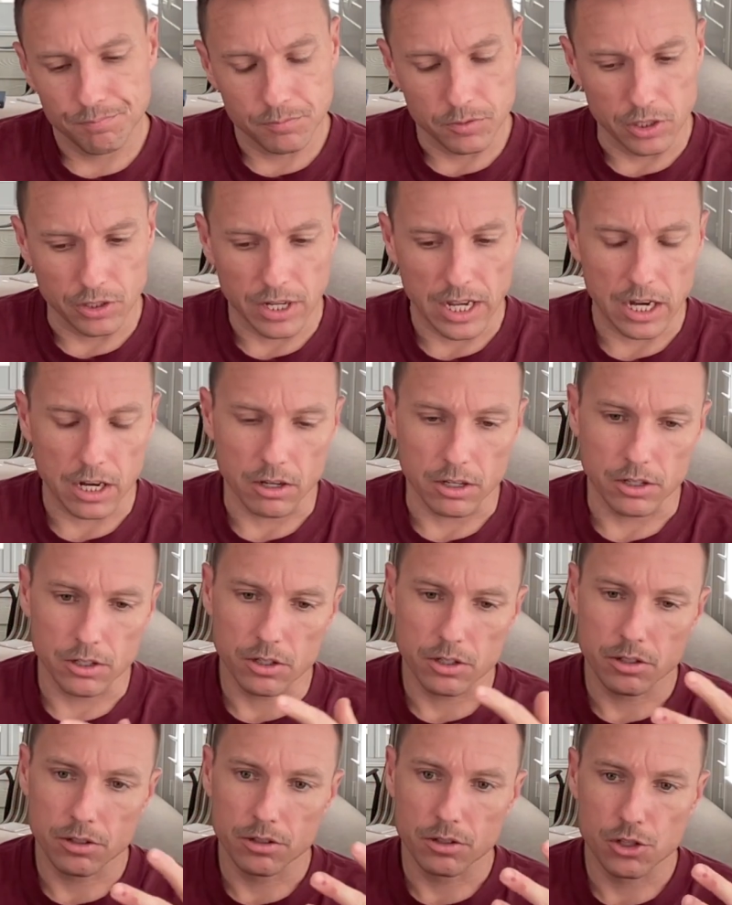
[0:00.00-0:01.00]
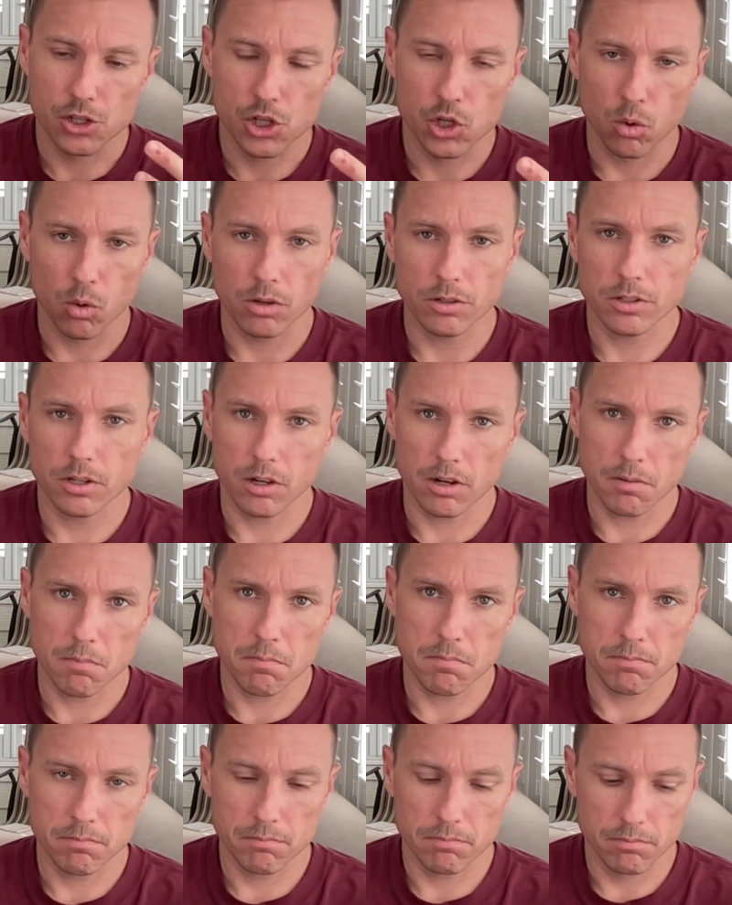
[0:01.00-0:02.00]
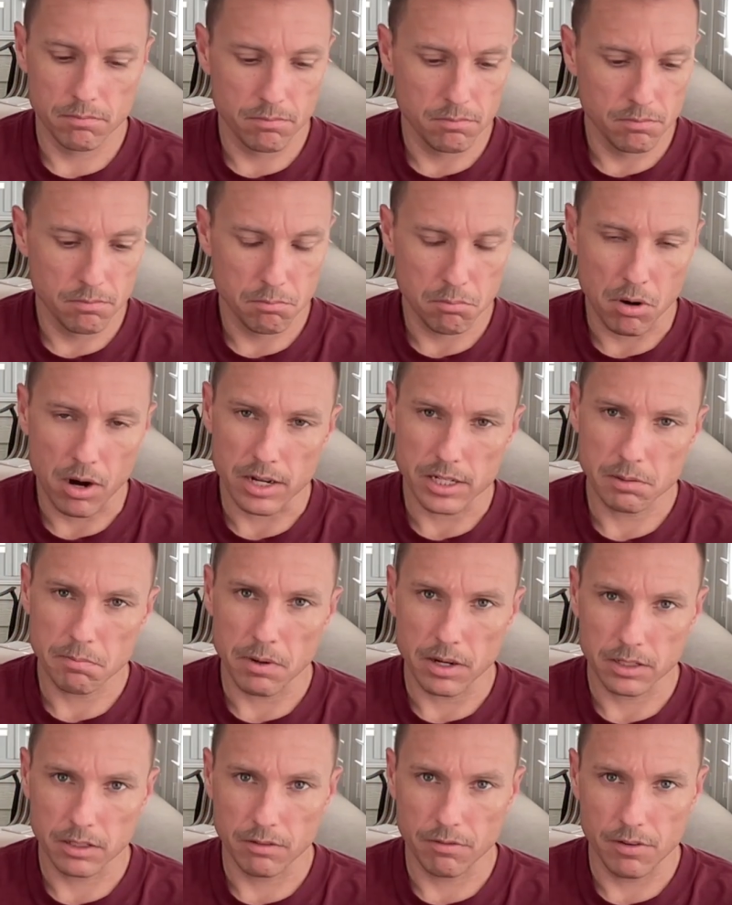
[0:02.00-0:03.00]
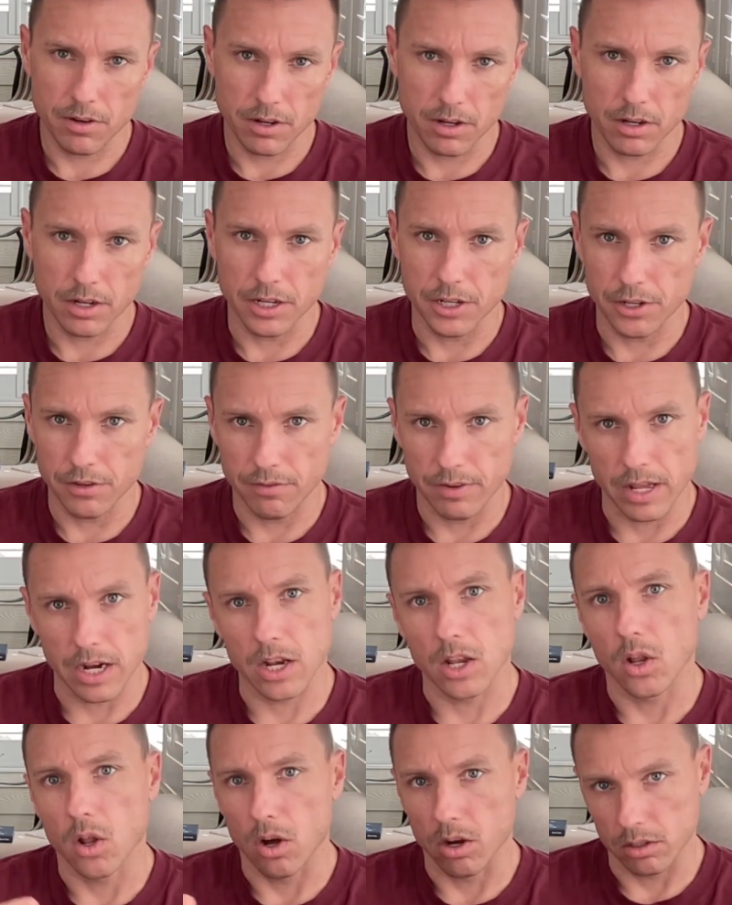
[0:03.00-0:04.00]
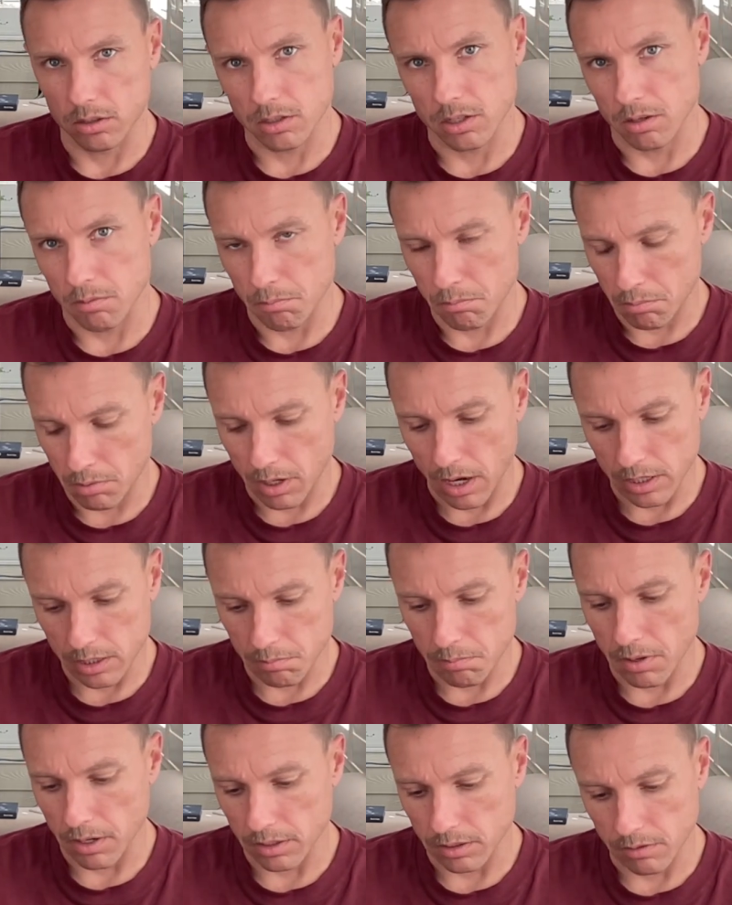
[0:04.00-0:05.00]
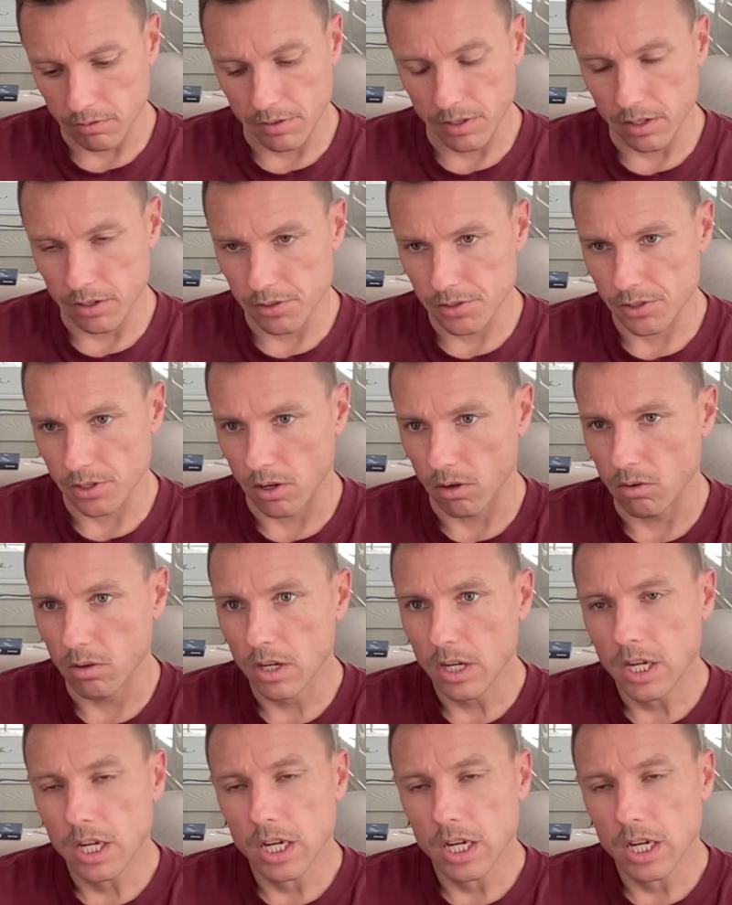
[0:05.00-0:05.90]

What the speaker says: You got a short-term prospective here, and you've got a long-term prospective here. So